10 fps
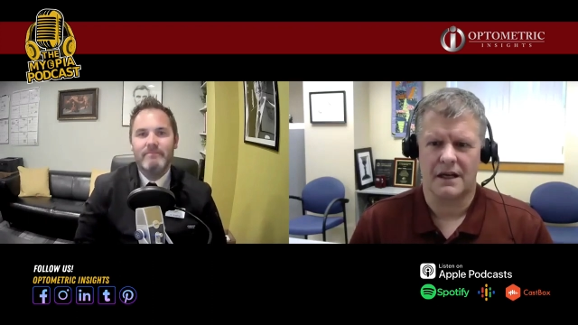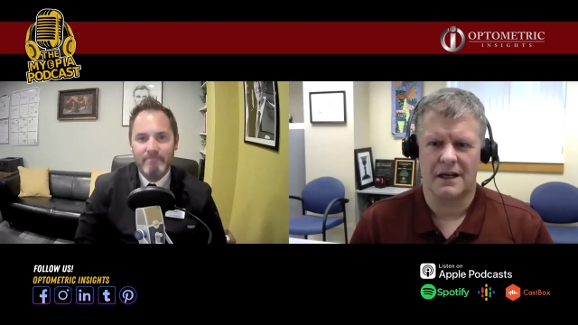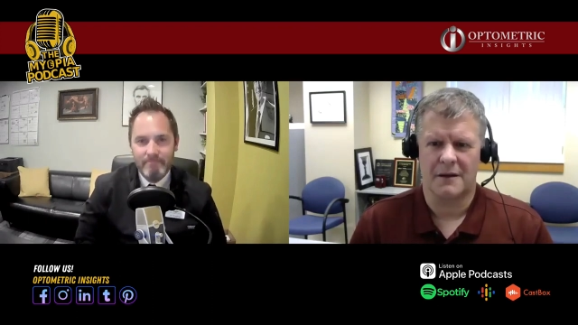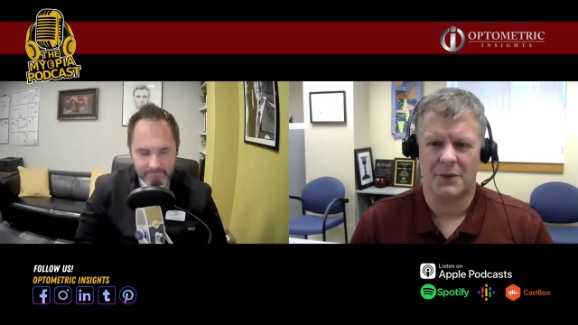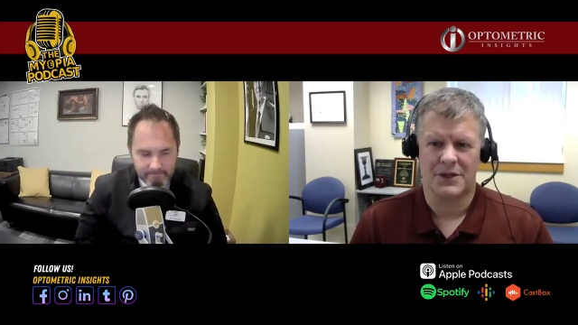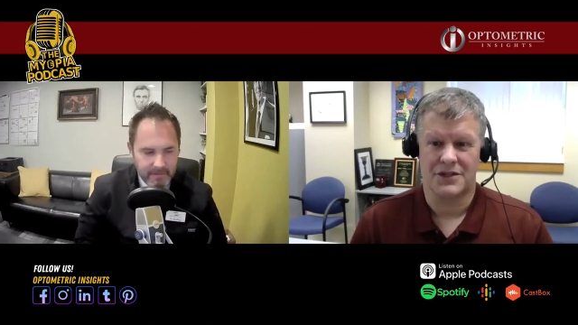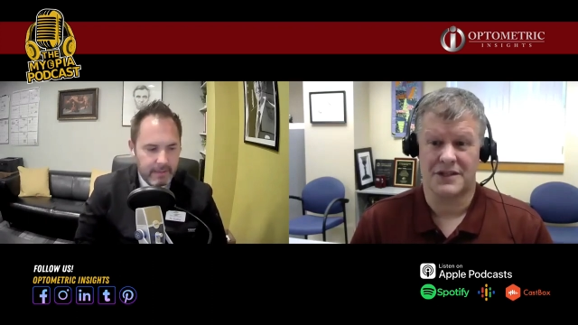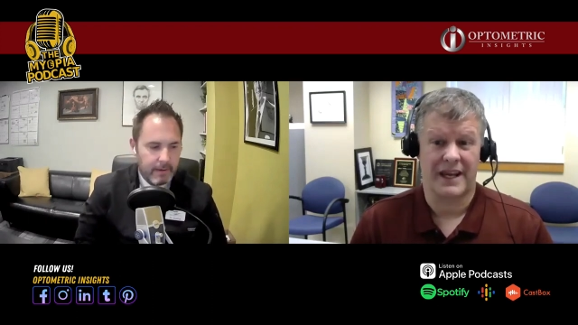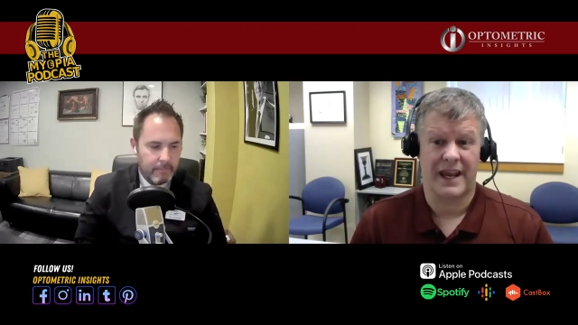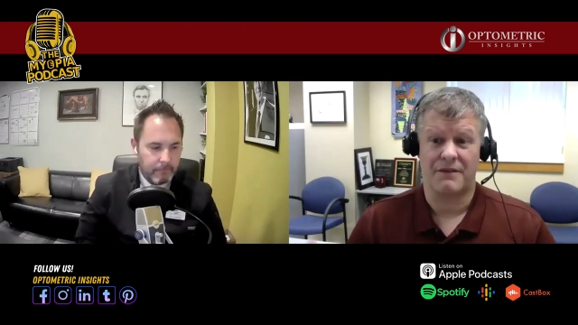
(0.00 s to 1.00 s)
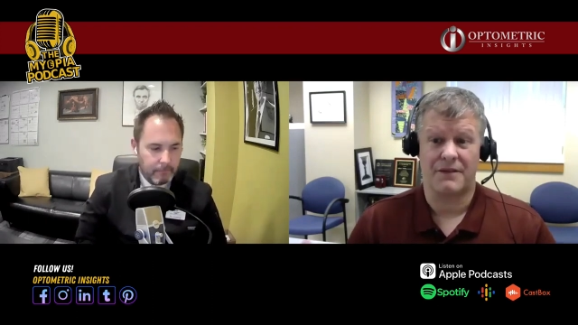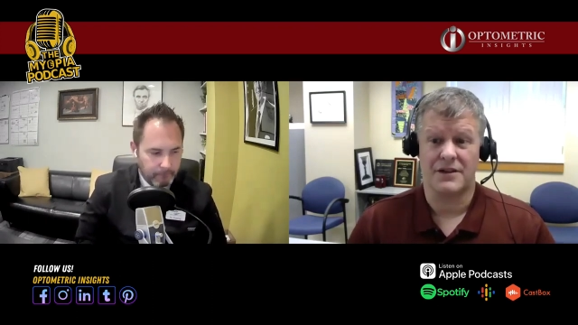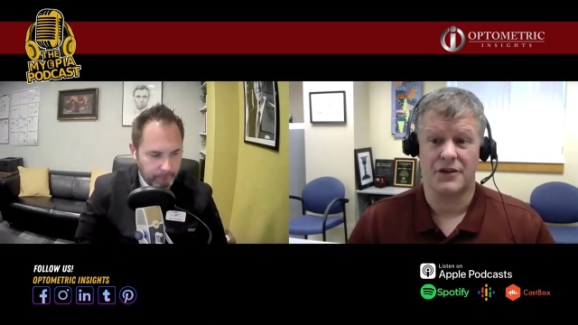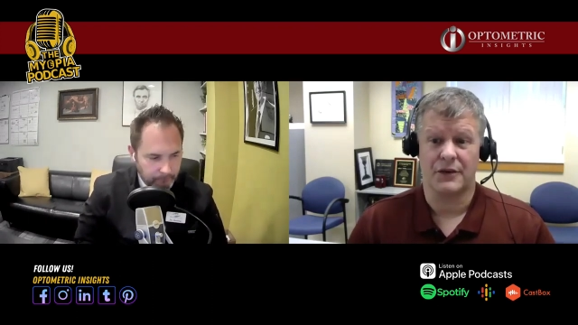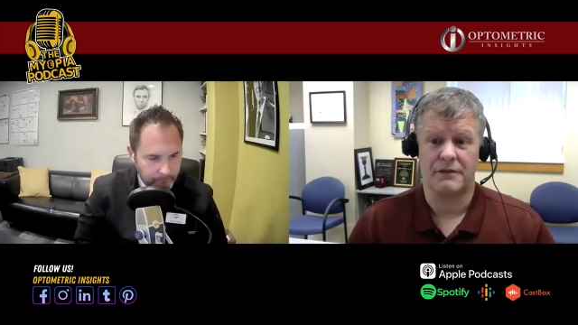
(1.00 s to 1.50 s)
Speaker 1: um, which is yep. a
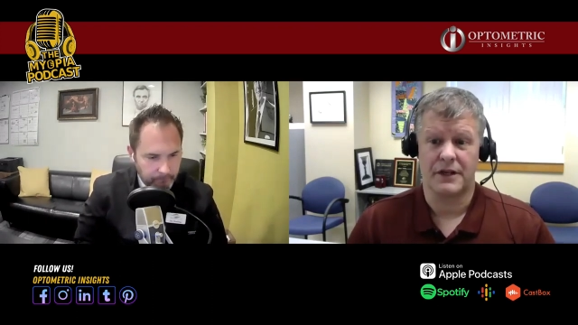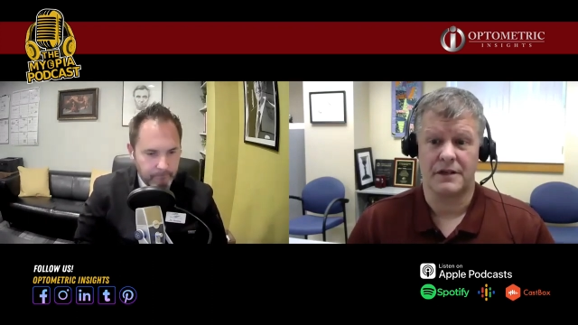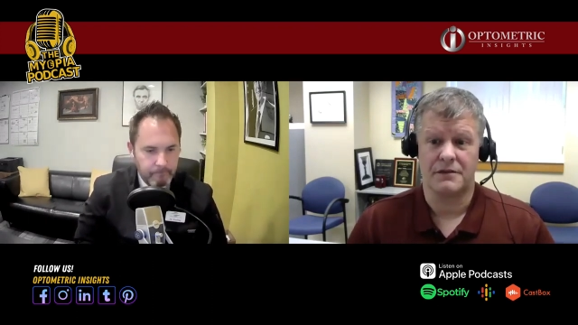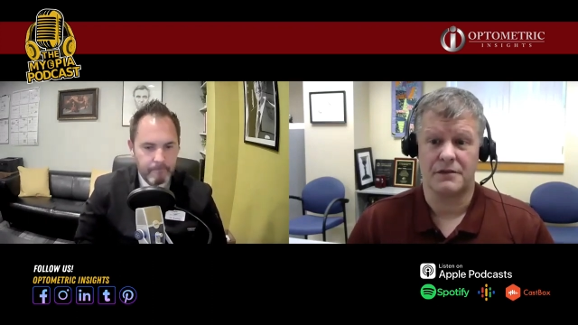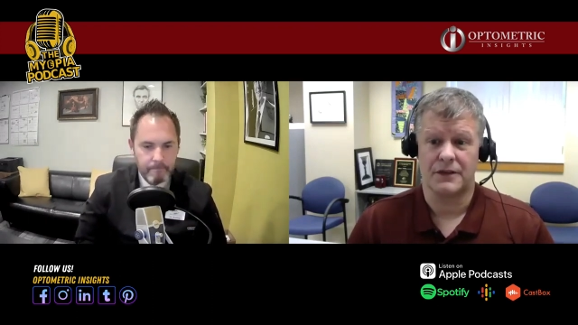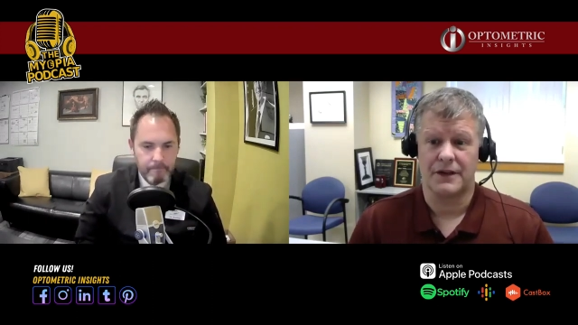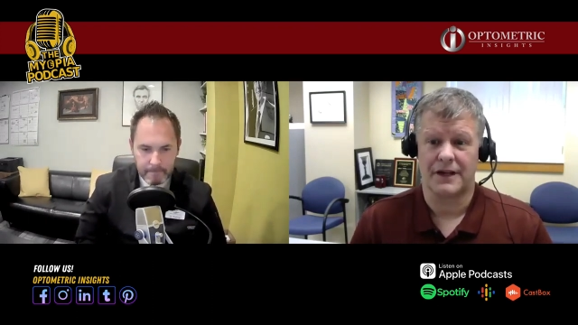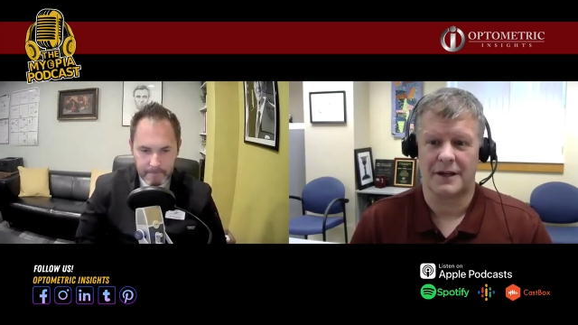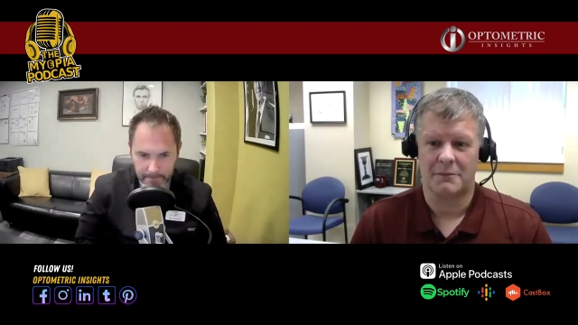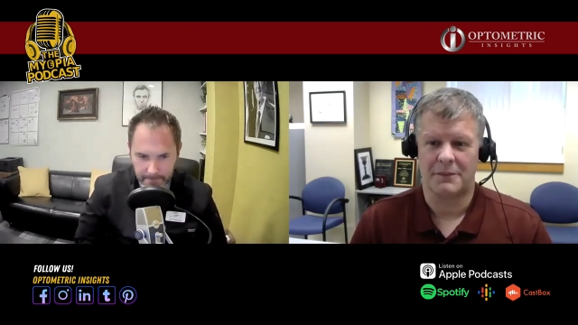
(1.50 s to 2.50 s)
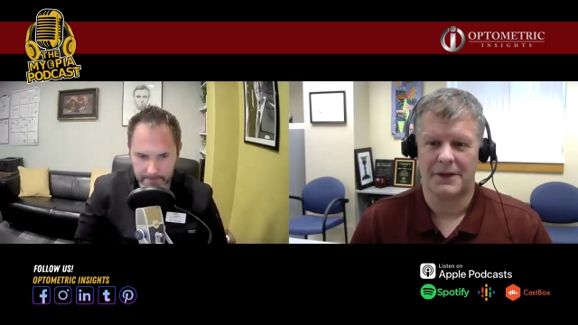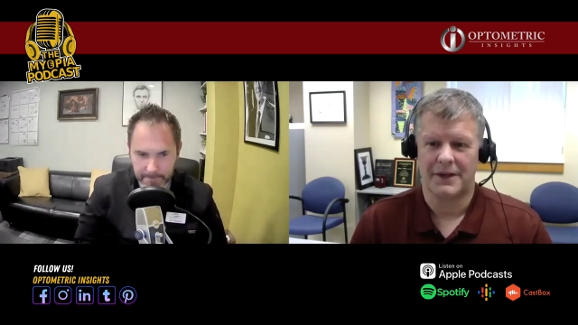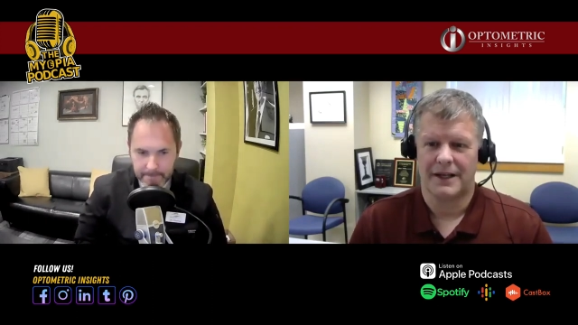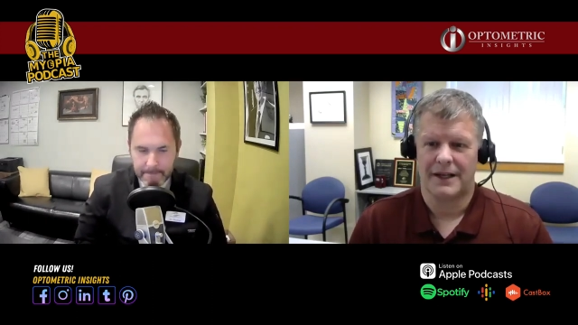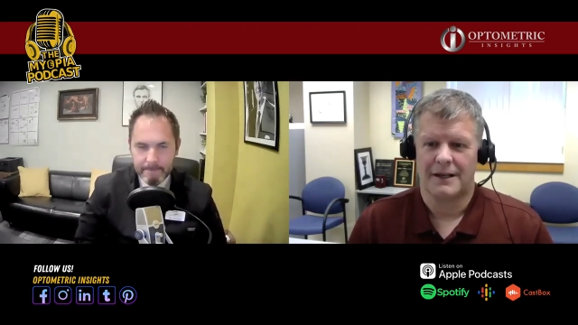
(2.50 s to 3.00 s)
caffeine derivative. Um,
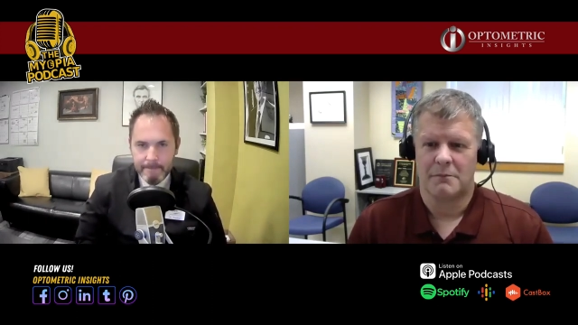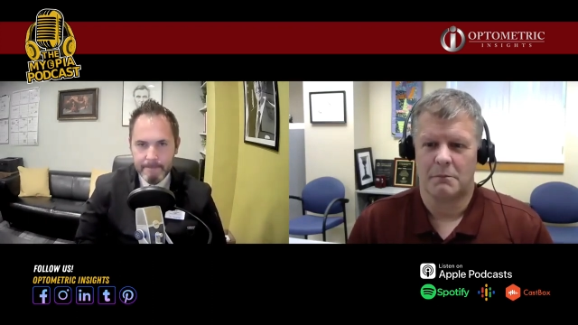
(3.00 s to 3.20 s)
mm-hmm.